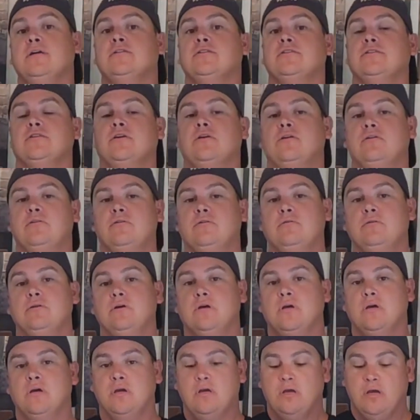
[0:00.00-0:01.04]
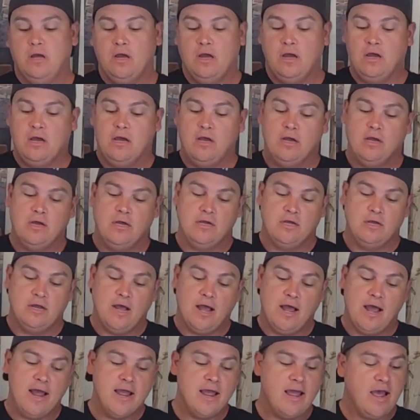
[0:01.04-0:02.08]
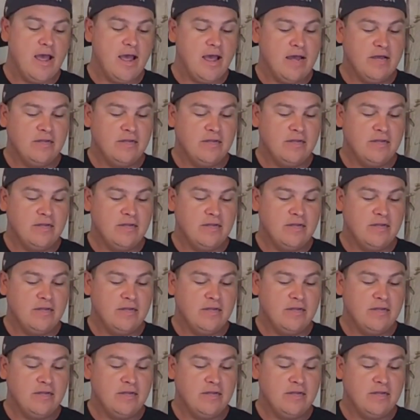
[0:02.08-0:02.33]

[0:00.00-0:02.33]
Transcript: So uh, I